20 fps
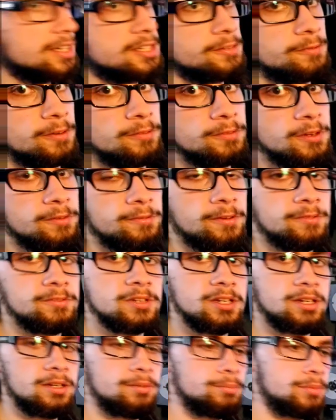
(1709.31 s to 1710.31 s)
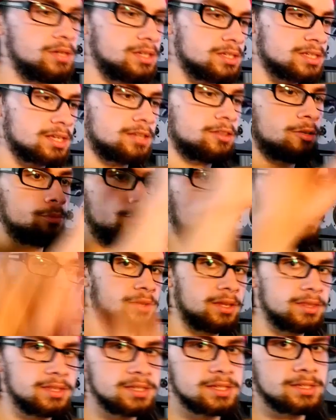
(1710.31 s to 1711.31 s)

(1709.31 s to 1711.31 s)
it to 50-50 means that they're both at